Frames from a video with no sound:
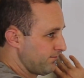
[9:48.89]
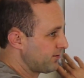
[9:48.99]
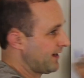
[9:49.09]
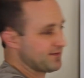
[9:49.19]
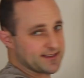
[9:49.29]

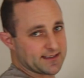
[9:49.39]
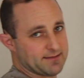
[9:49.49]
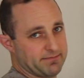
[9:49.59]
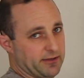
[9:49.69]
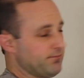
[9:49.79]
promising
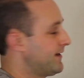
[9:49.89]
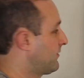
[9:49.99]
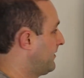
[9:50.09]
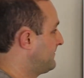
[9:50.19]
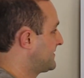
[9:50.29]
to build
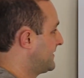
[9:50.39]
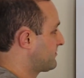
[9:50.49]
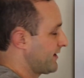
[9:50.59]
better websites.